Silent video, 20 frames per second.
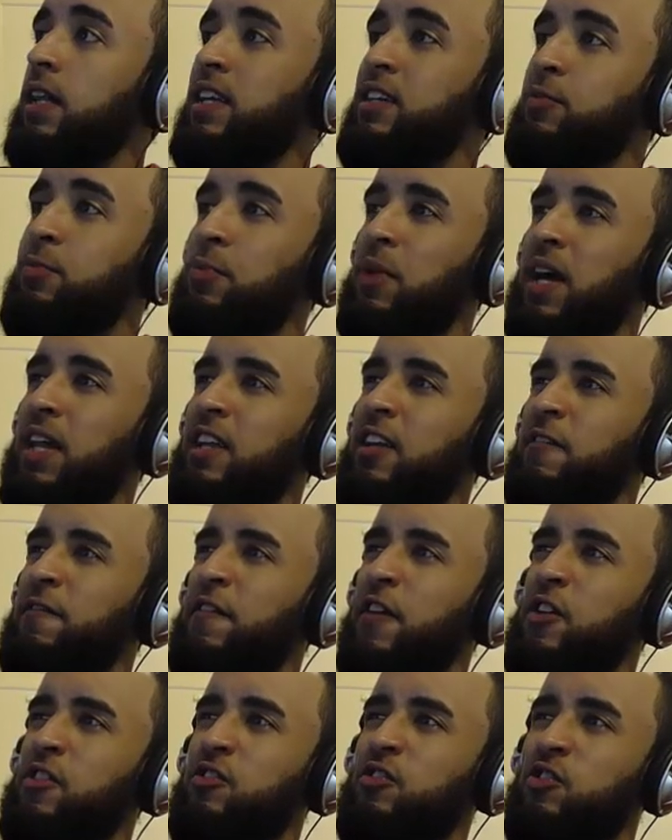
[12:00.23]
least probably the
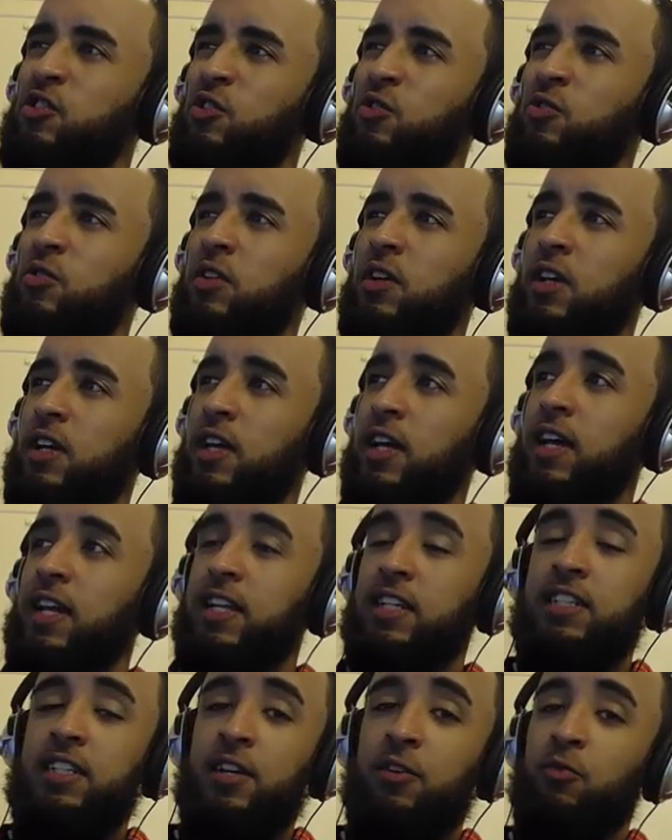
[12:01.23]
first 2, and
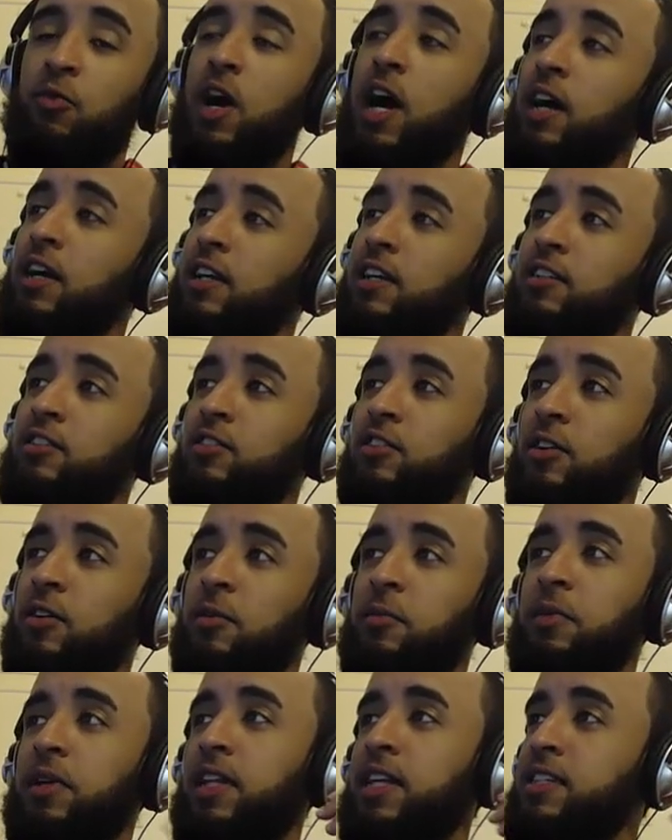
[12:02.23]
the shit rocking.
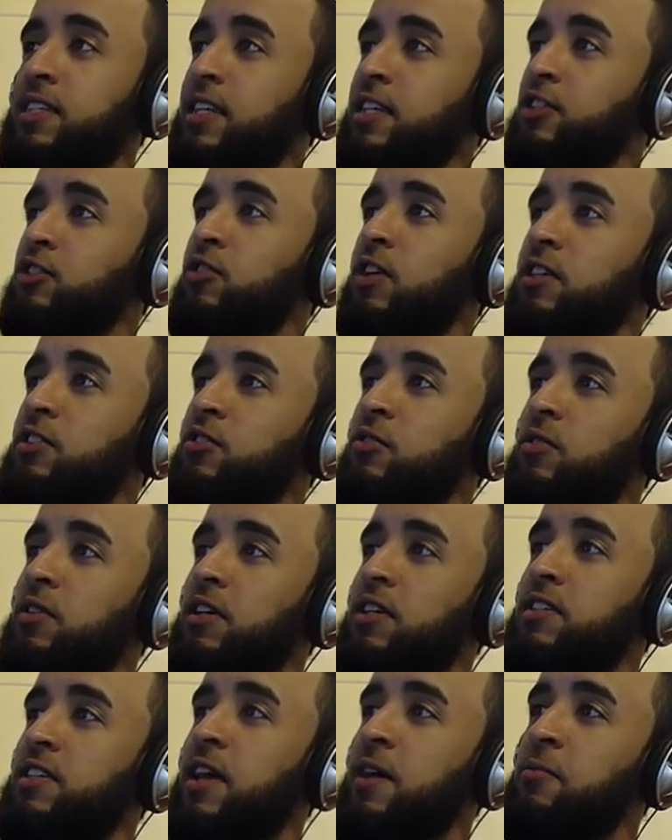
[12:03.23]
So, but let's get straight to
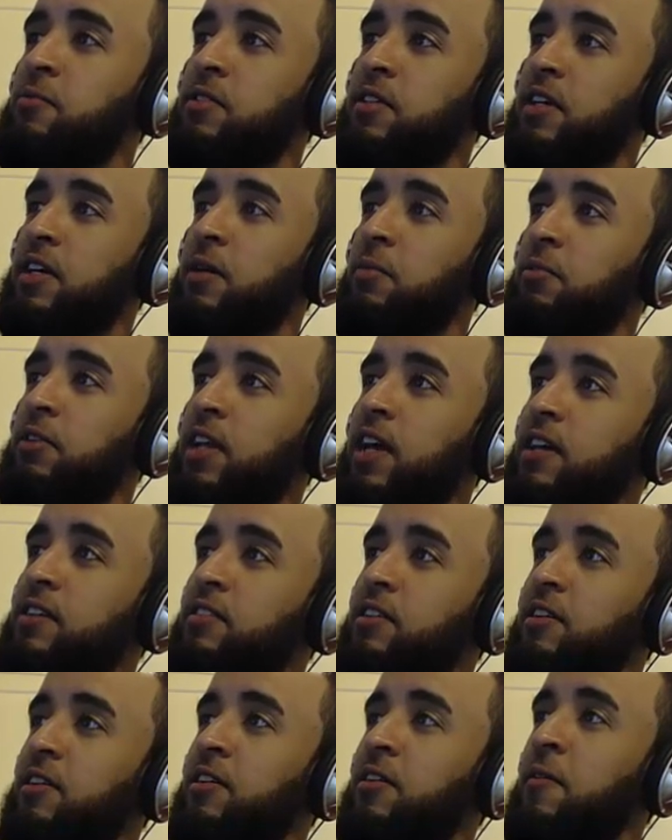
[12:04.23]
it because that was a couple
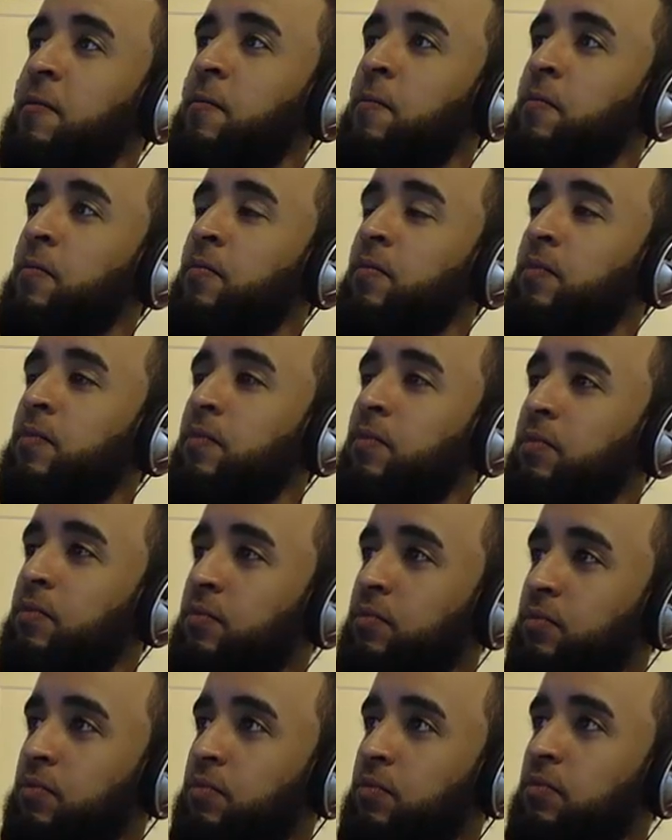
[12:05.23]
days ago.
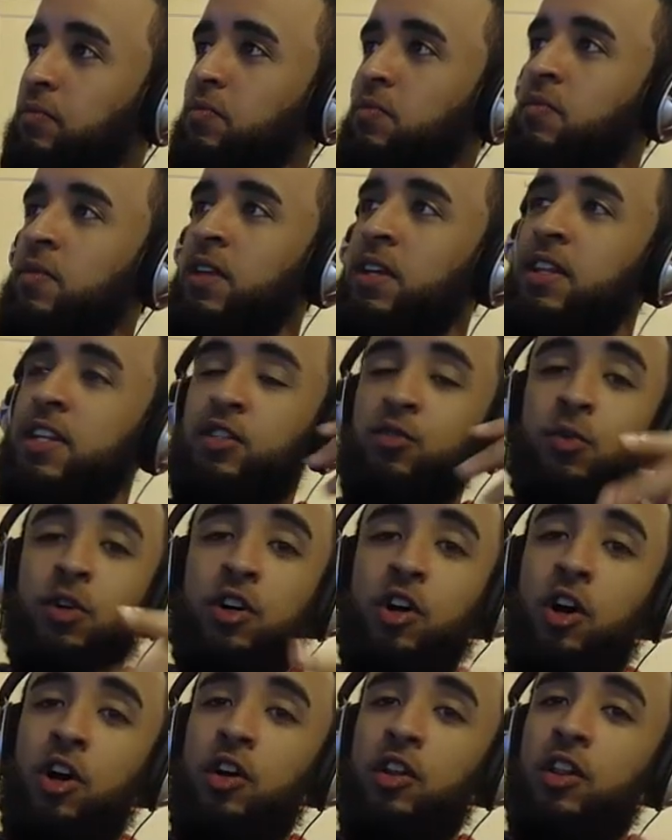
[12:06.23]
This one
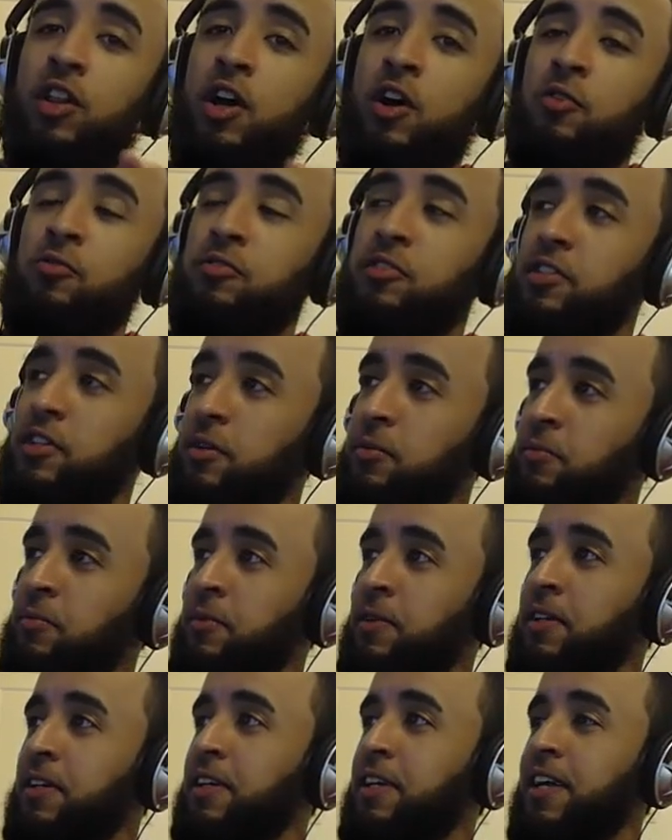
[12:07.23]
called Lonesome.
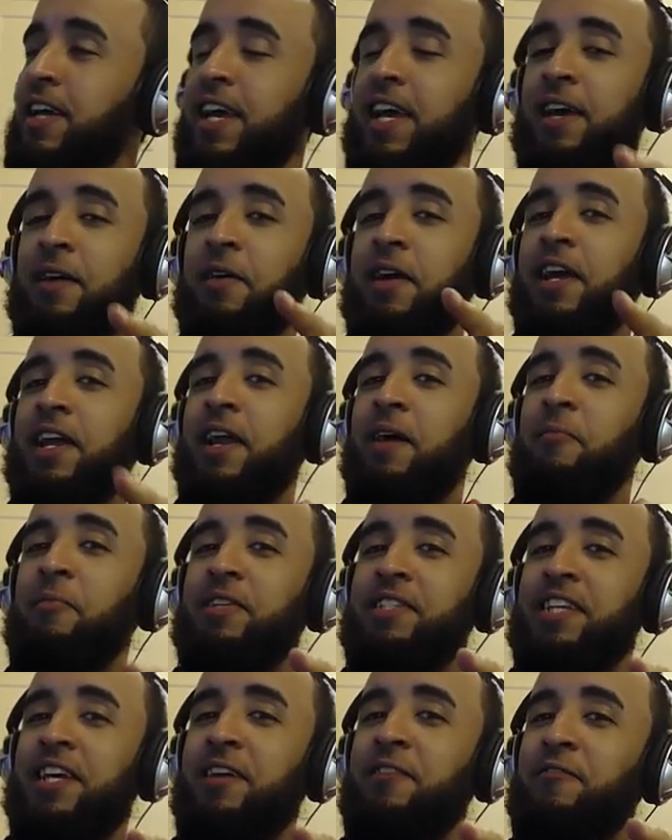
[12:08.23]
And I'm
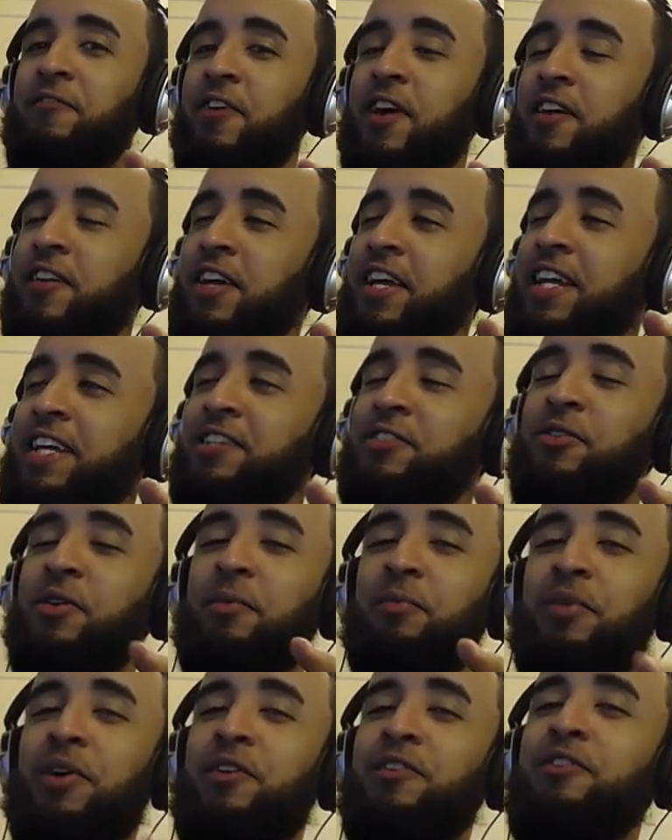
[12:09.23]
going to tell you before I get into
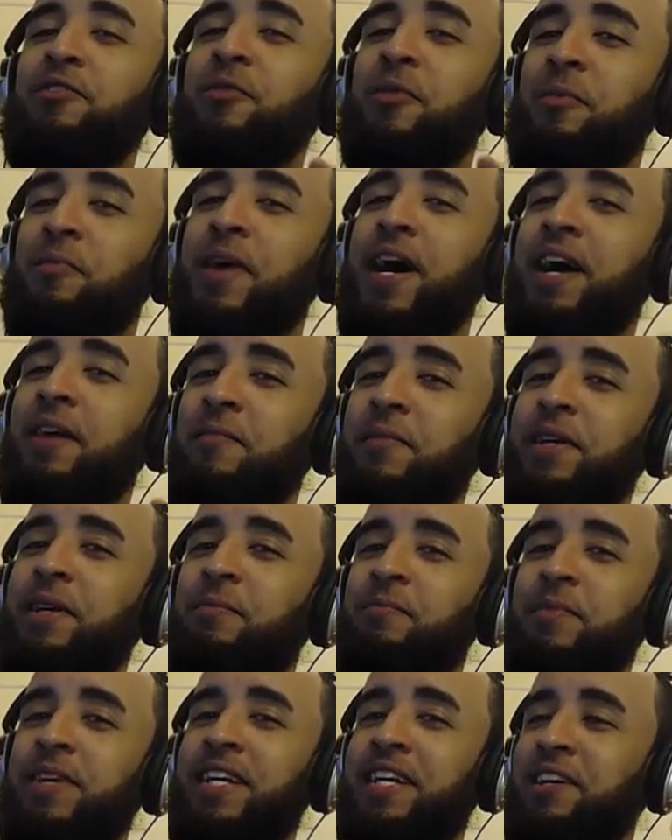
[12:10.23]
it, bro, you remind me
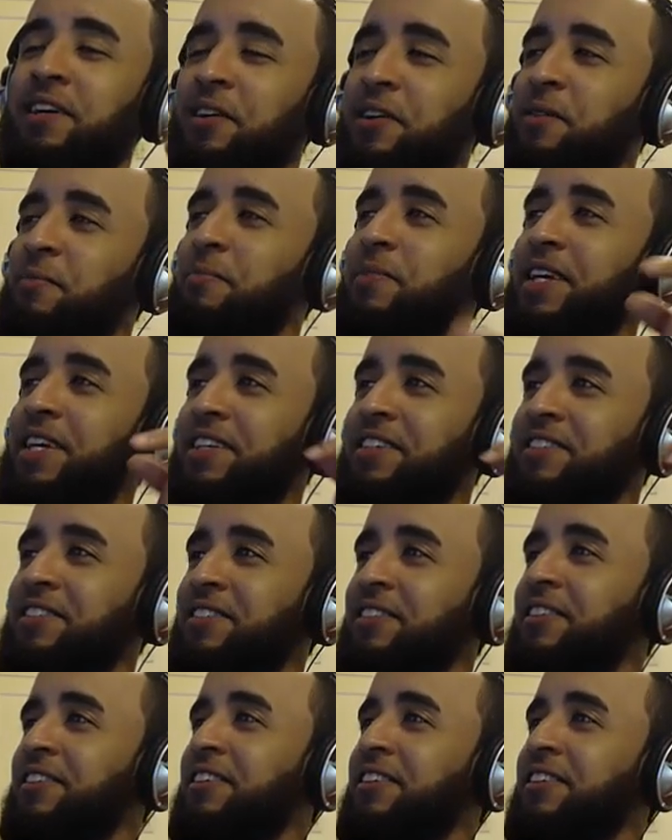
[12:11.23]
of me on the beats.